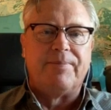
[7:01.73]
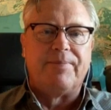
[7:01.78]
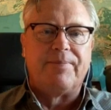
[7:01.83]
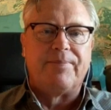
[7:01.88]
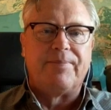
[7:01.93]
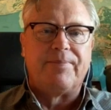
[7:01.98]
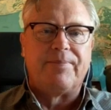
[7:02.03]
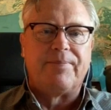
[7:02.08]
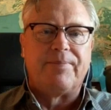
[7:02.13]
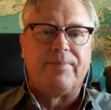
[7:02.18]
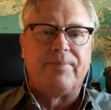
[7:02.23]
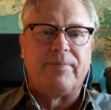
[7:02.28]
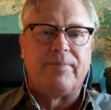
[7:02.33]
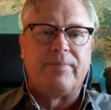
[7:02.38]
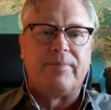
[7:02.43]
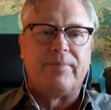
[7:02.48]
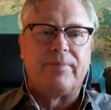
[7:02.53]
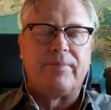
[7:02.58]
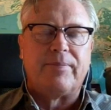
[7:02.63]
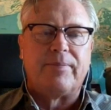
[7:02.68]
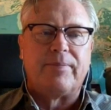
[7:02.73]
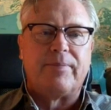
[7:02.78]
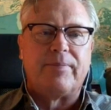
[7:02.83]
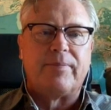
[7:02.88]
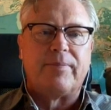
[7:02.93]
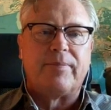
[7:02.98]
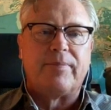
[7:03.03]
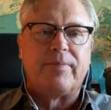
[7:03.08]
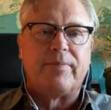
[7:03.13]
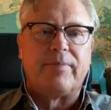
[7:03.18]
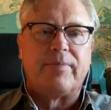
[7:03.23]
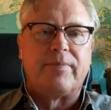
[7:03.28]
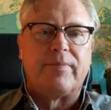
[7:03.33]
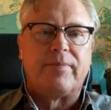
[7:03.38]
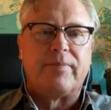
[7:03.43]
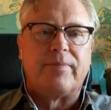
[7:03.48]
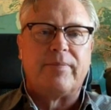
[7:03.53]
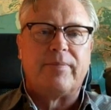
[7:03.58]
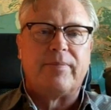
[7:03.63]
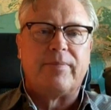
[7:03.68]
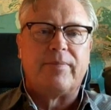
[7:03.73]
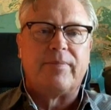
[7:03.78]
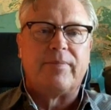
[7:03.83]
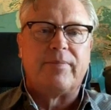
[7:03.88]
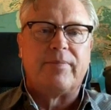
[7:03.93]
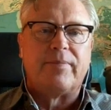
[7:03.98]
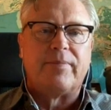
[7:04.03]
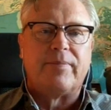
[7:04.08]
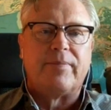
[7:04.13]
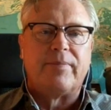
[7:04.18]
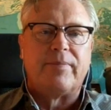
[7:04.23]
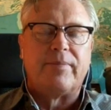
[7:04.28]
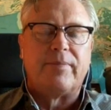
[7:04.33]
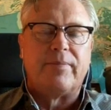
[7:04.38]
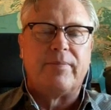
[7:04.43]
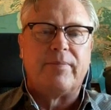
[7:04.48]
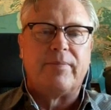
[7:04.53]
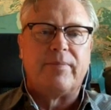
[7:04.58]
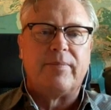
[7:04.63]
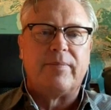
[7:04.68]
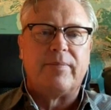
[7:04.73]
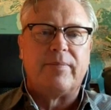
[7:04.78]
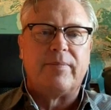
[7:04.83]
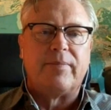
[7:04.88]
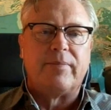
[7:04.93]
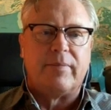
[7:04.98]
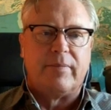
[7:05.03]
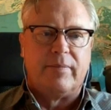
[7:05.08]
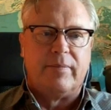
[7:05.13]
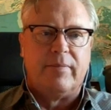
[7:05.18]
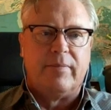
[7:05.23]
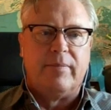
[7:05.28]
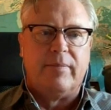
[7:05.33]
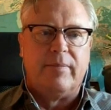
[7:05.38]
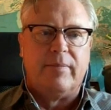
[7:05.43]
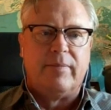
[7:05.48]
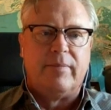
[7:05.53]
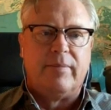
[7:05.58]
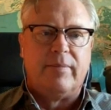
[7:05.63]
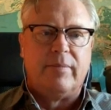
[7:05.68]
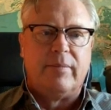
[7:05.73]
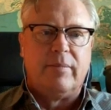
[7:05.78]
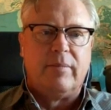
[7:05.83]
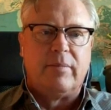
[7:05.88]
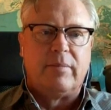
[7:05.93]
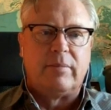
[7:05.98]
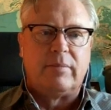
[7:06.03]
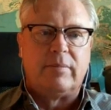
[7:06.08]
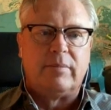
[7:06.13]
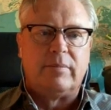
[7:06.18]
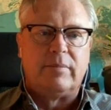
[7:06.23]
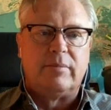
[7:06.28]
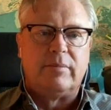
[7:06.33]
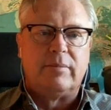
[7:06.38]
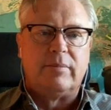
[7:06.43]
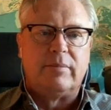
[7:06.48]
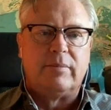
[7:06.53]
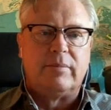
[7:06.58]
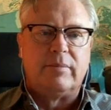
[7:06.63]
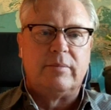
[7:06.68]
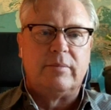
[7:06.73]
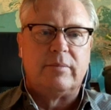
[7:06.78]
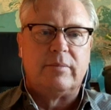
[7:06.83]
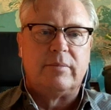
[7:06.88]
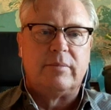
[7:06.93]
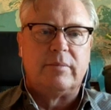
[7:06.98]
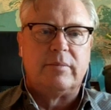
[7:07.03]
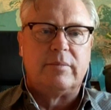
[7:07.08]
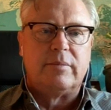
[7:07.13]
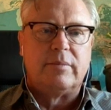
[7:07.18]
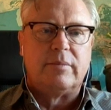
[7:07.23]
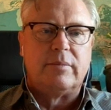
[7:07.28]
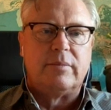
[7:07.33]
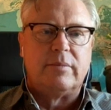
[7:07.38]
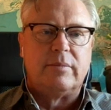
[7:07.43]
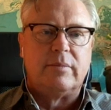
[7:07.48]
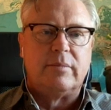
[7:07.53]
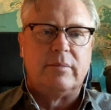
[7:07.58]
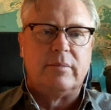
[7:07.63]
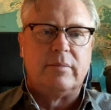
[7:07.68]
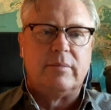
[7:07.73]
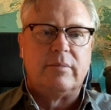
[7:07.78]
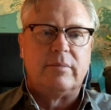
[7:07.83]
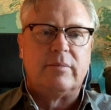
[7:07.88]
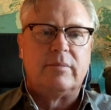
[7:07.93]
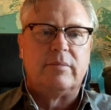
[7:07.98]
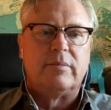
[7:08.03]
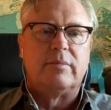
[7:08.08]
[no speech]